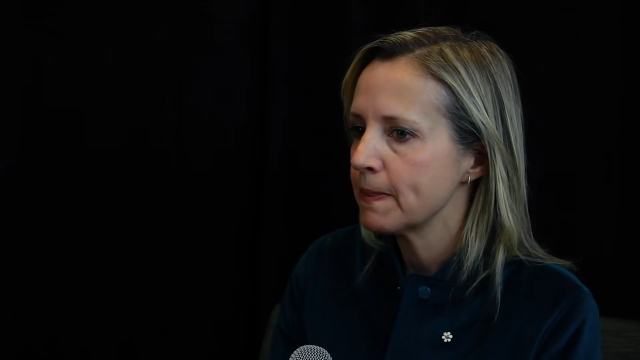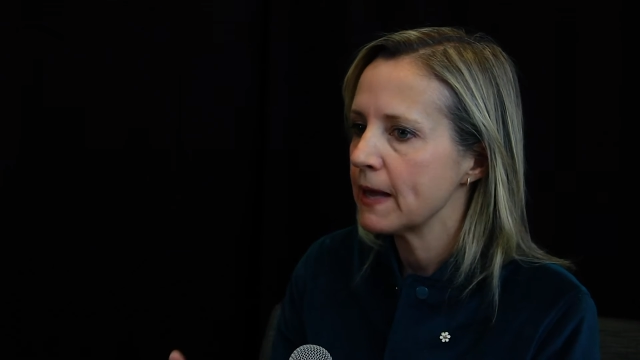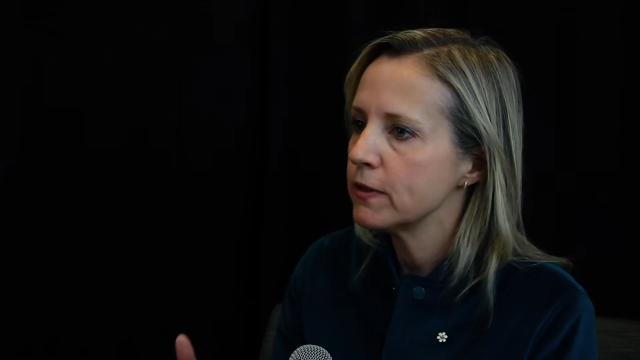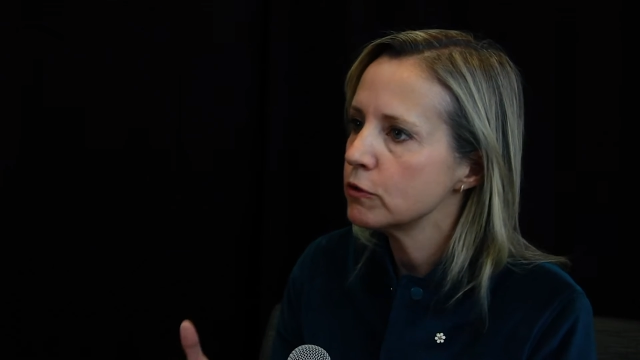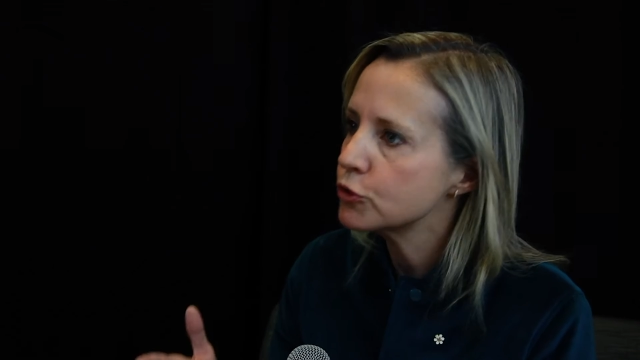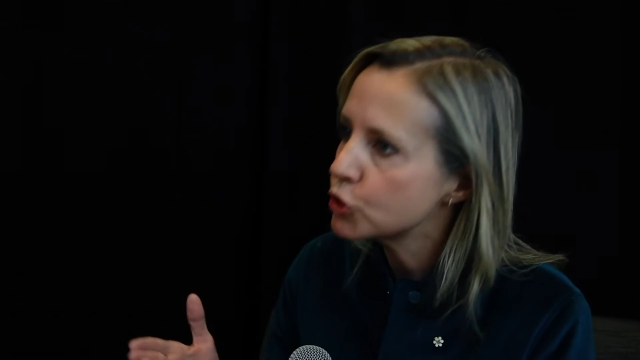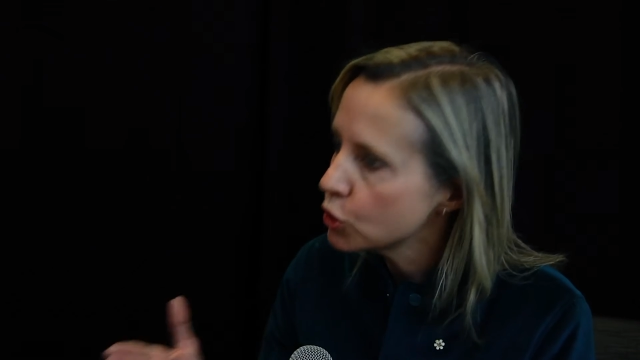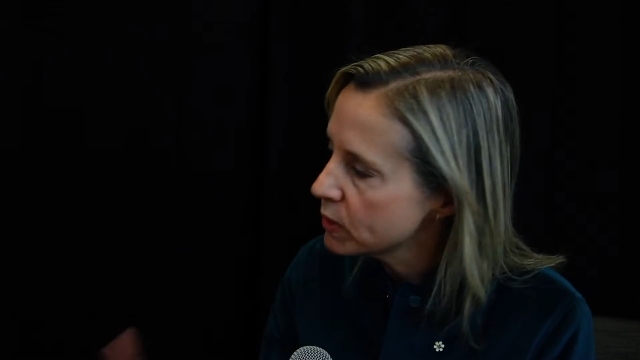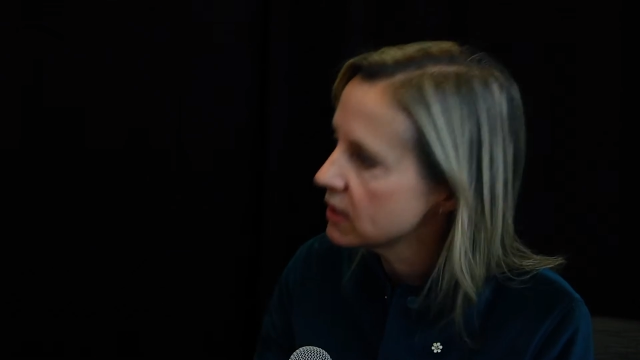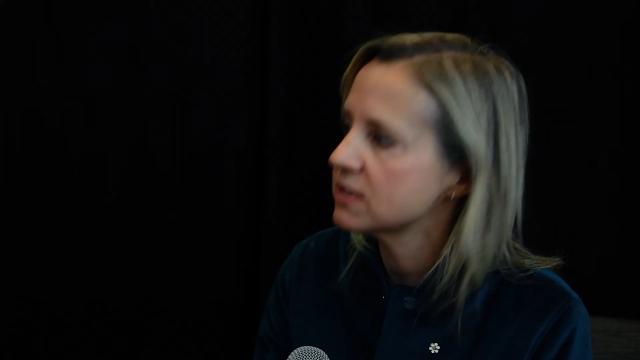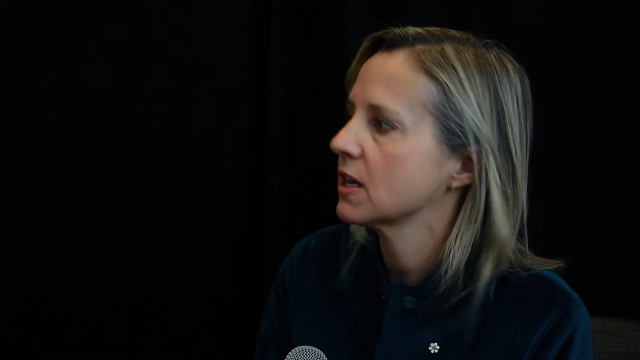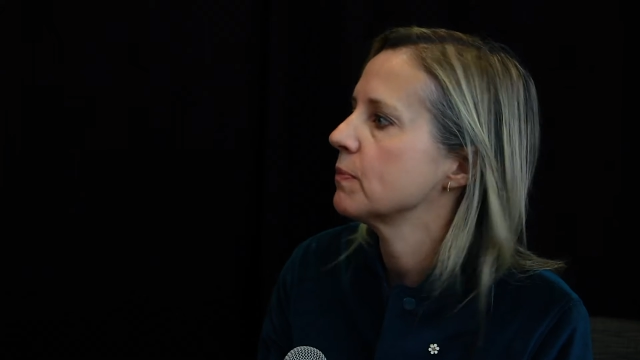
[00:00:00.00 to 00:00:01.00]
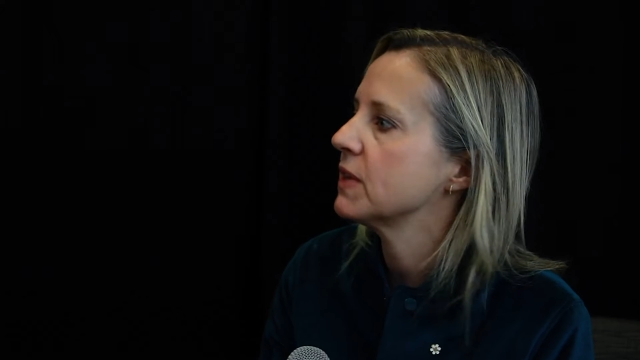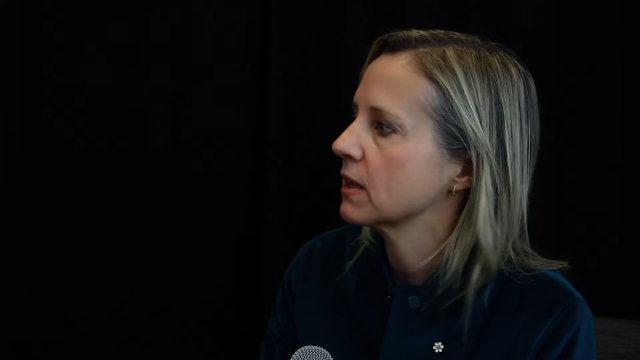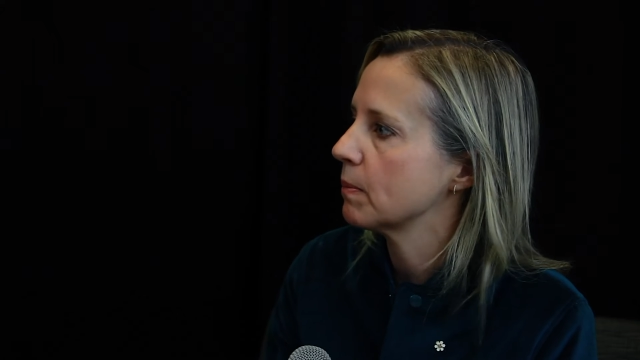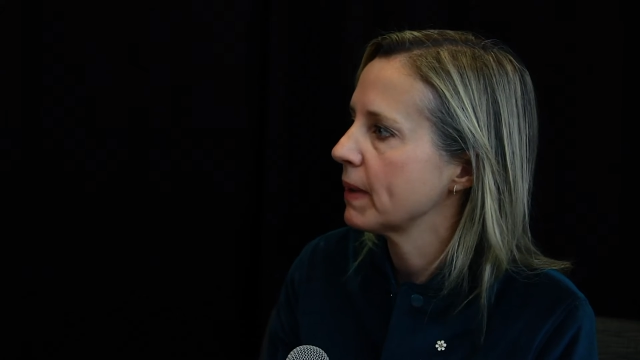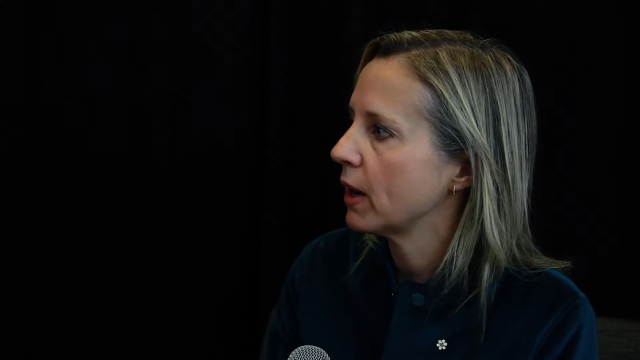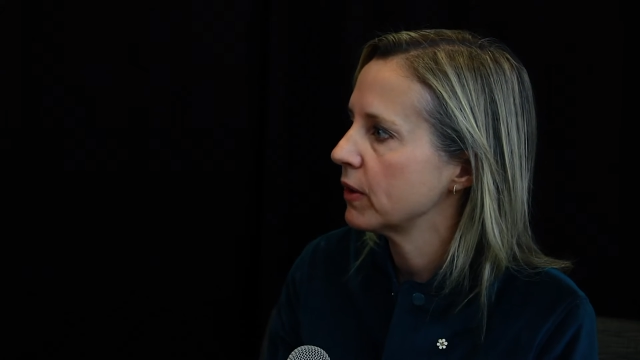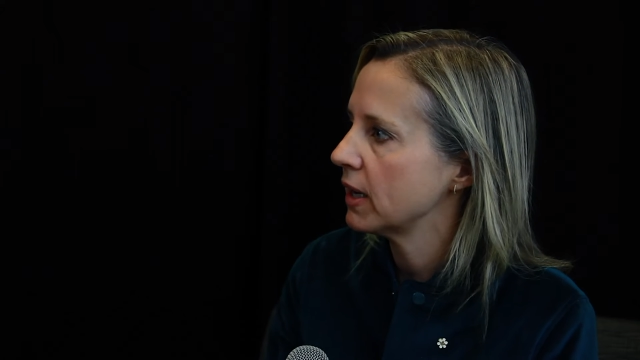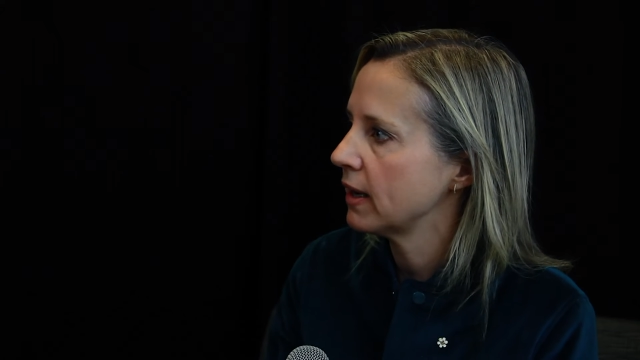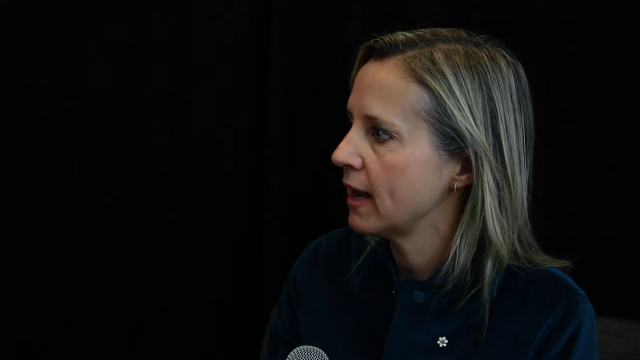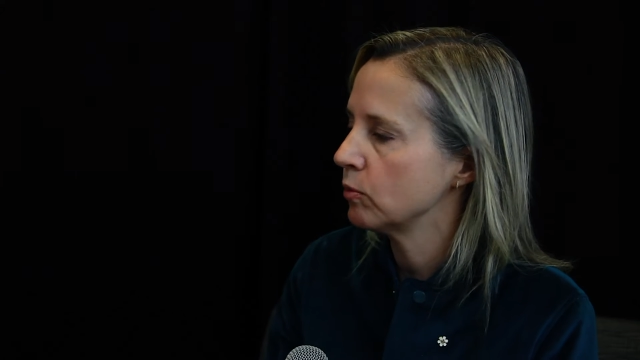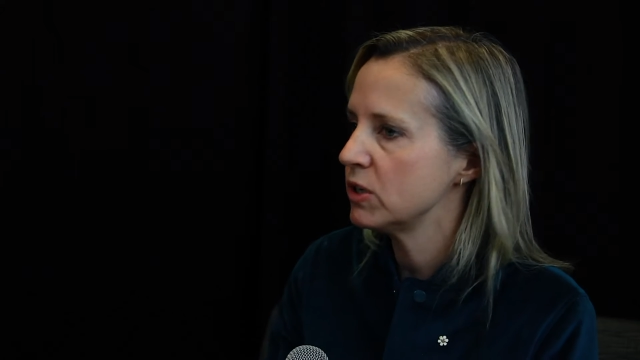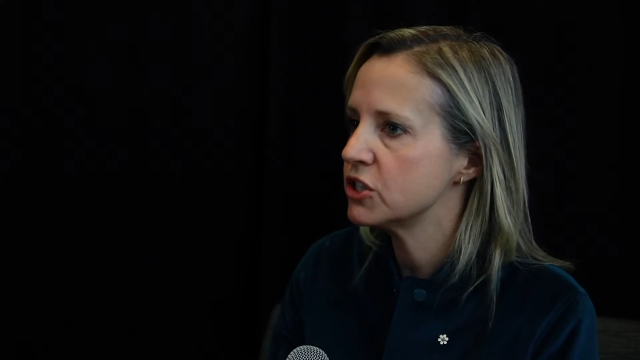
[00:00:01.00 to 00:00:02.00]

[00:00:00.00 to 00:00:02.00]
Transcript: and they're doing something about it. And we